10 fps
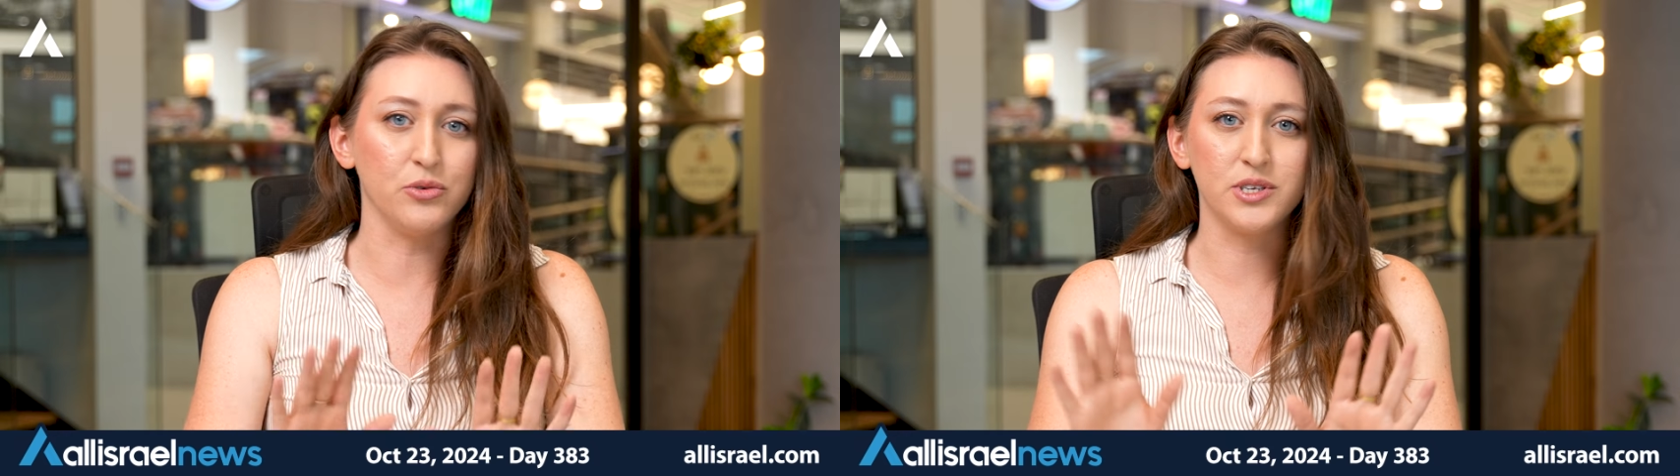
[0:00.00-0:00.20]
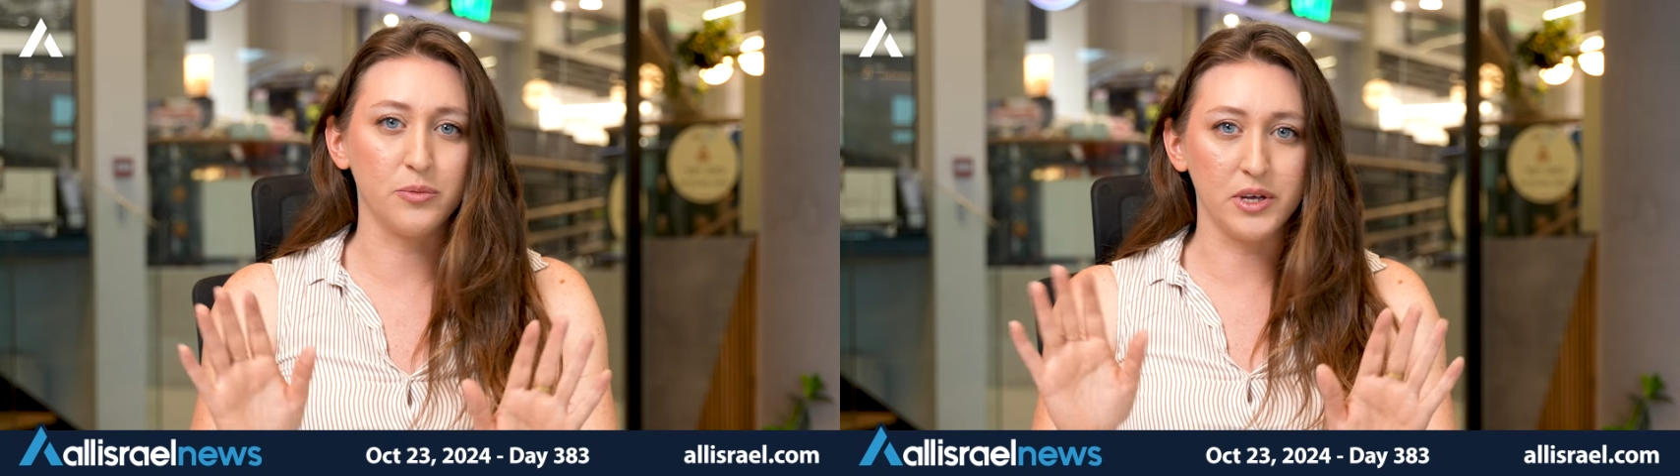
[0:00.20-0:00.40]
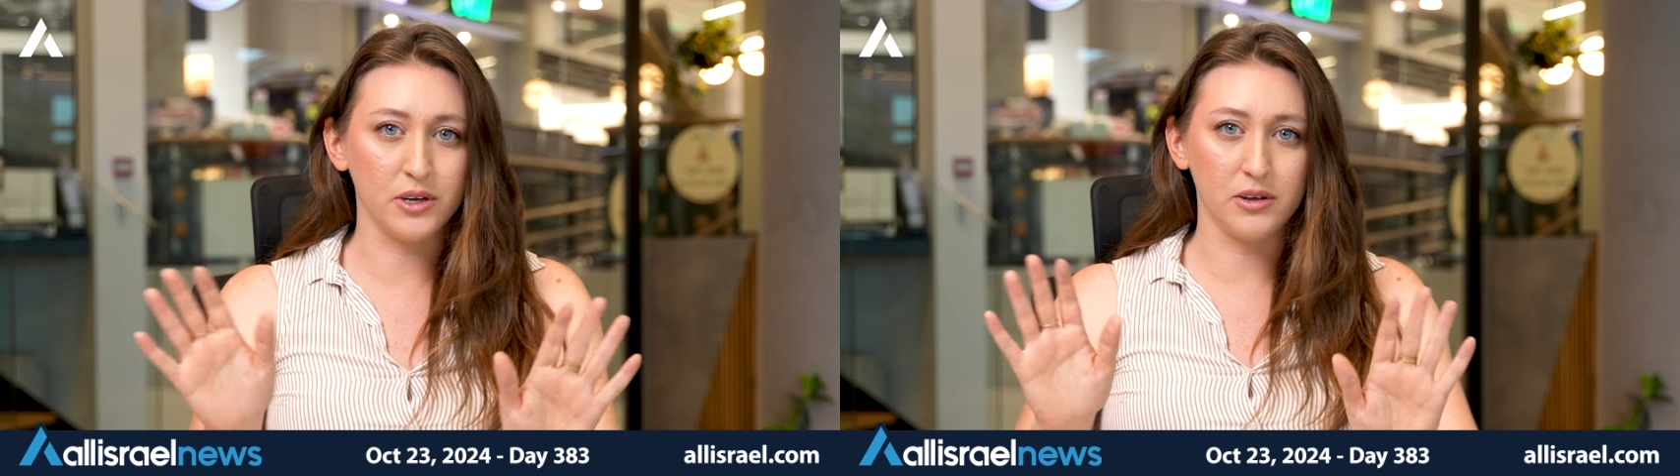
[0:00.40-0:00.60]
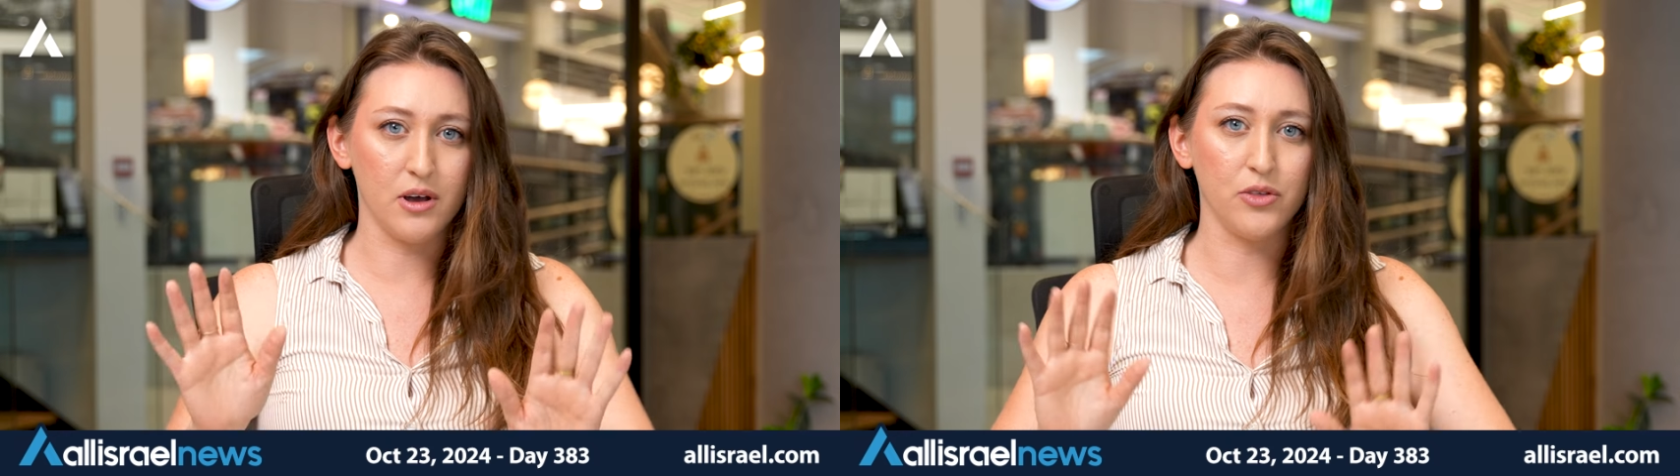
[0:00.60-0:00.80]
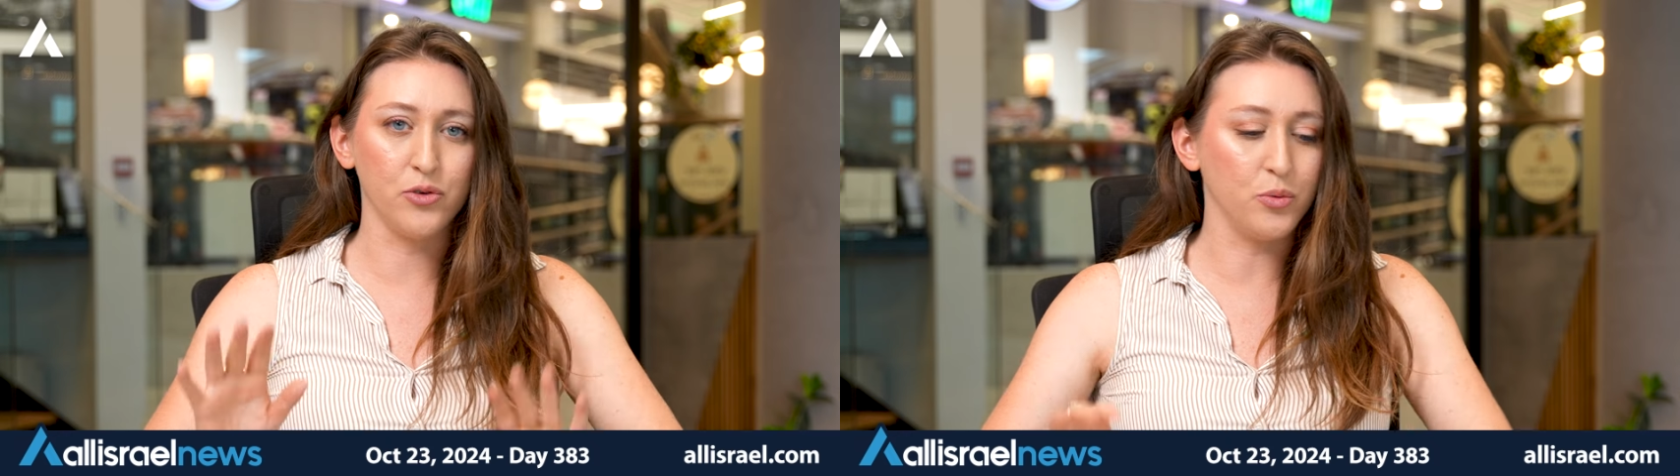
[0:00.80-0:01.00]
something
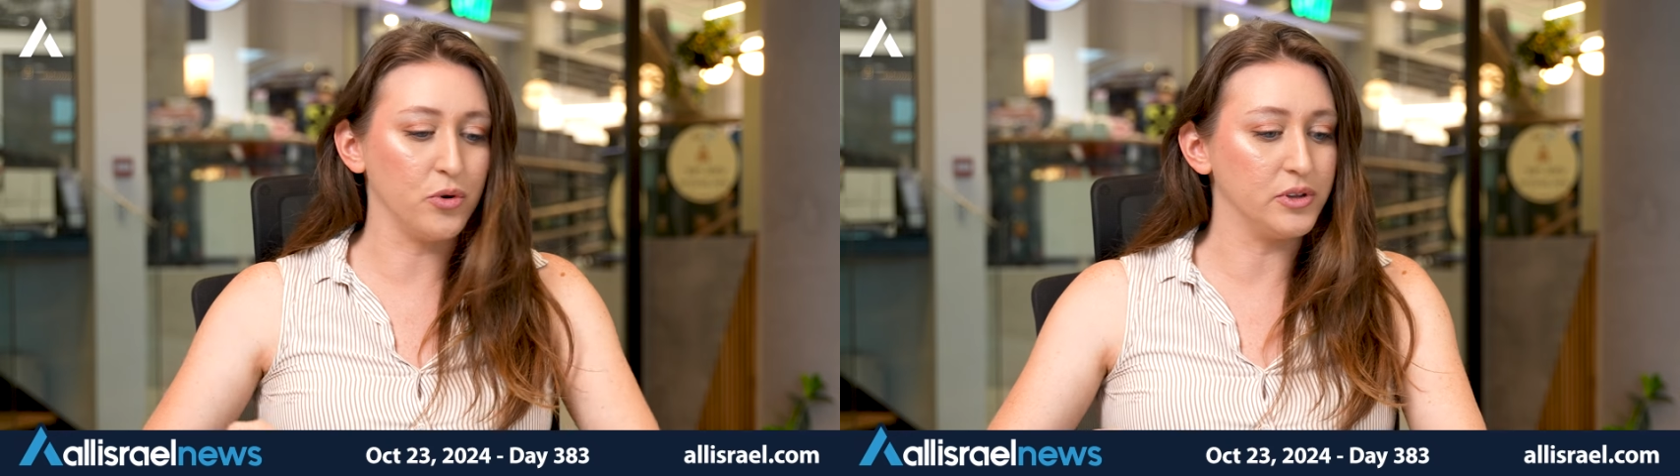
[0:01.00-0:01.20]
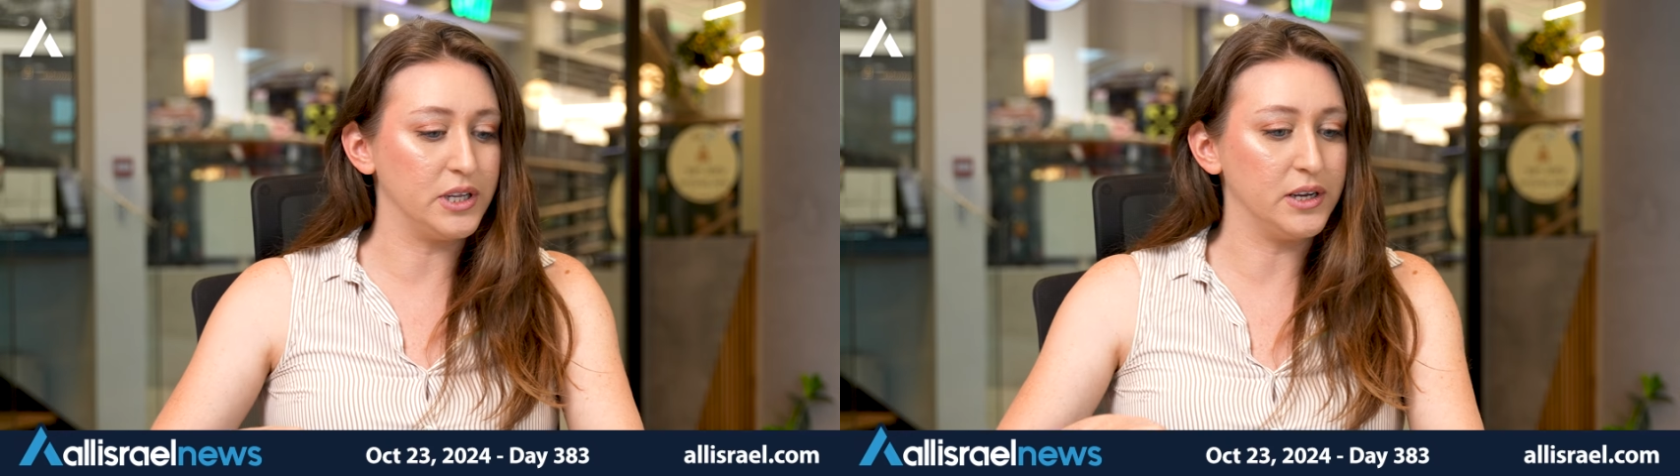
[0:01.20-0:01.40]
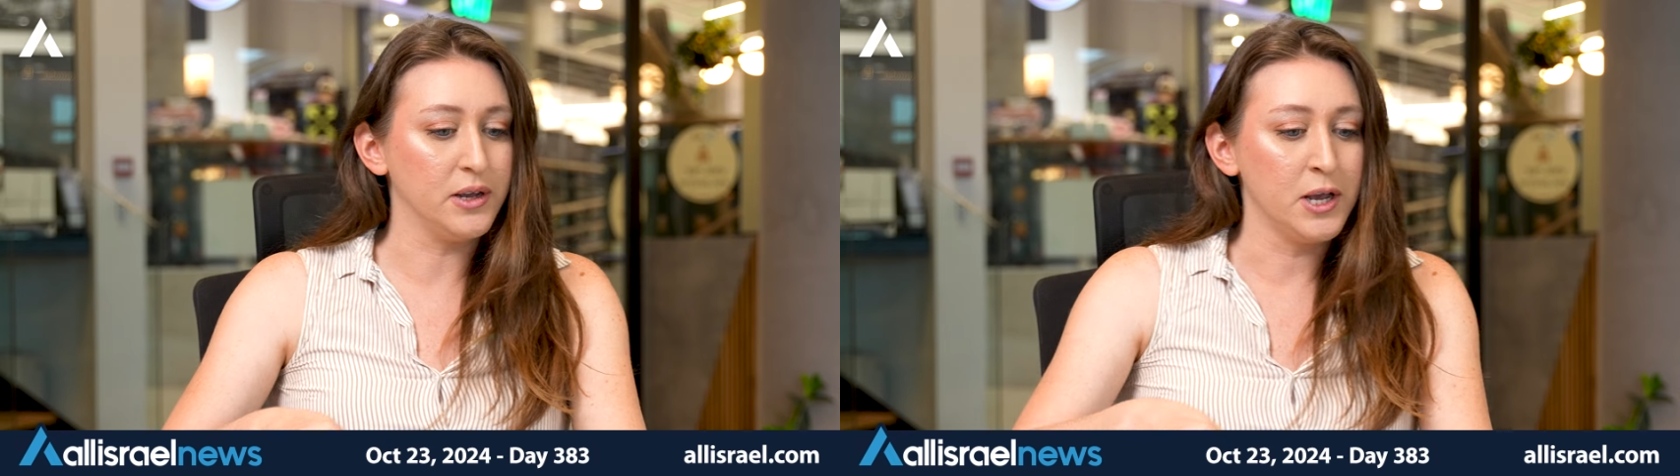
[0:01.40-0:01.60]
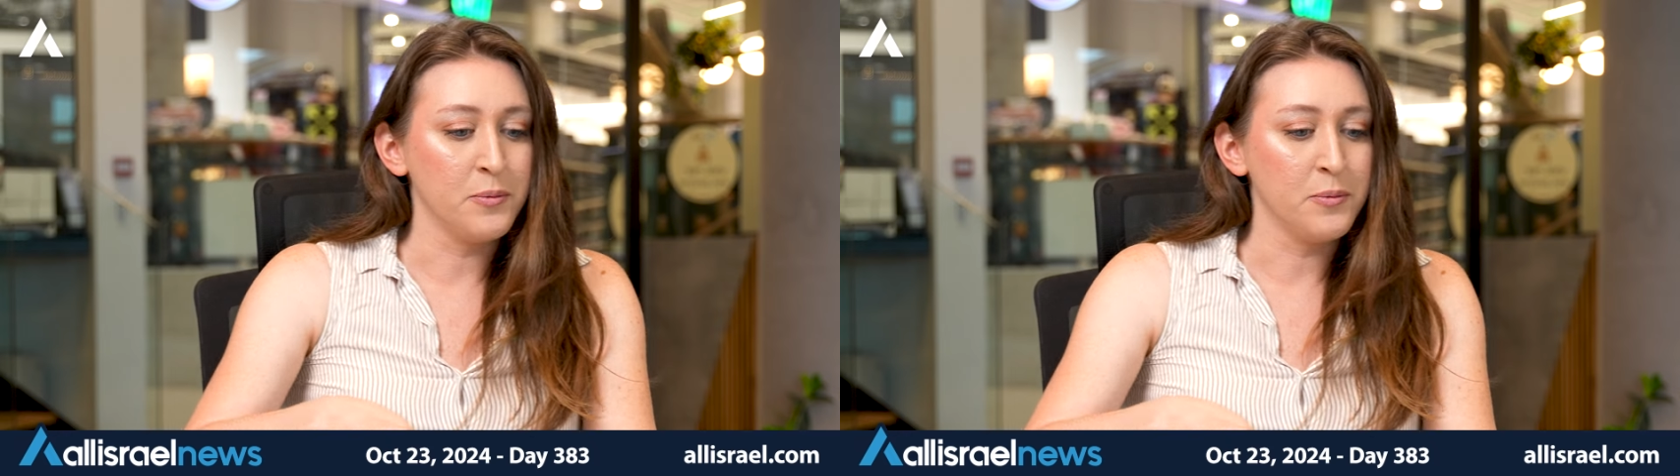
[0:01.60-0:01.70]
otherworldly.